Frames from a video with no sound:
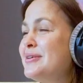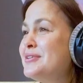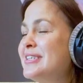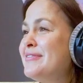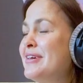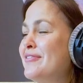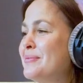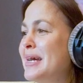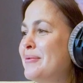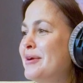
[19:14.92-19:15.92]
you on TV from
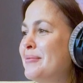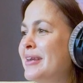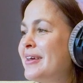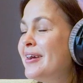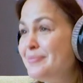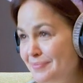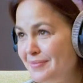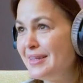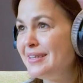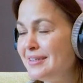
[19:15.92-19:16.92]
now on, I'm going to go,
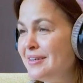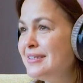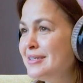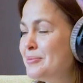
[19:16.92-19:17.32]
there's a nicely